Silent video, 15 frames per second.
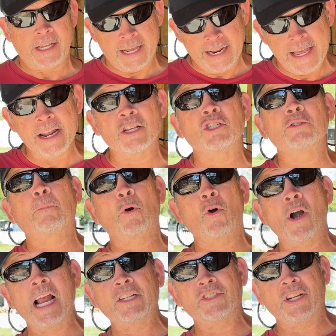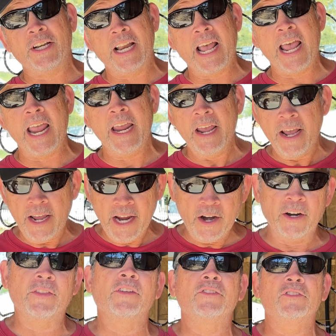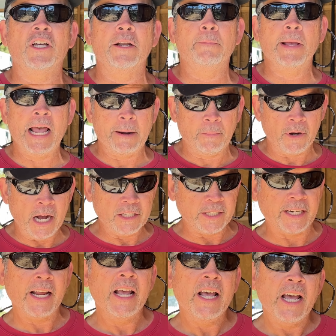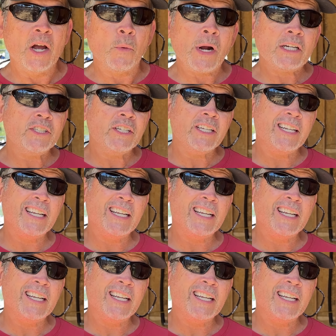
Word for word: and it is present day here at the Stud Pack project. And we're actually gonna